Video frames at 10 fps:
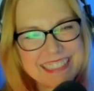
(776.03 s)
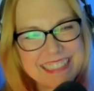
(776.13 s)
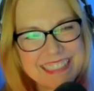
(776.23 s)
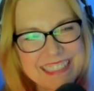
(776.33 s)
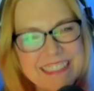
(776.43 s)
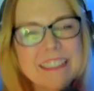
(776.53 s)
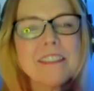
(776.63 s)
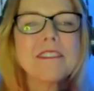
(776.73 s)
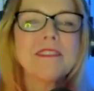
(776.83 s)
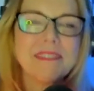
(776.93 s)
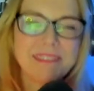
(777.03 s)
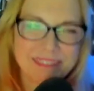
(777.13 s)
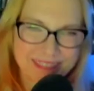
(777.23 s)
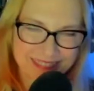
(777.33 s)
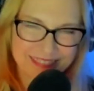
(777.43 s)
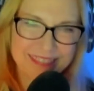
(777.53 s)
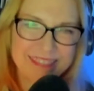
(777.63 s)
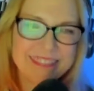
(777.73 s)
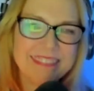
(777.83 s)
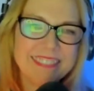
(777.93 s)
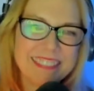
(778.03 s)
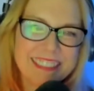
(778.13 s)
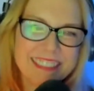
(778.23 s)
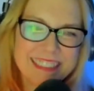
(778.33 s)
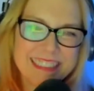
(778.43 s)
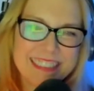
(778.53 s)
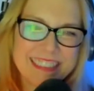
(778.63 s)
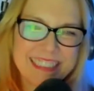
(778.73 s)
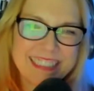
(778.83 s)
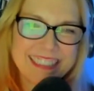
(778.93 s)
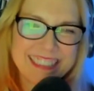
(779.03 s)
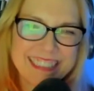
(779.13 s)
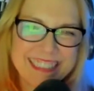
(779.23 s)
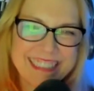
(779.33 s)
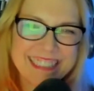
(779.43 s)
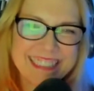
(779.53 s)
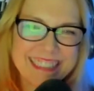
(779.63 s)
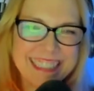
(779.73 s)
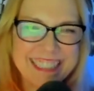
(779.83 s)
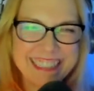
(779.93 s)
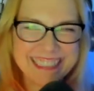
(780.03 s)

This person isn't speaking.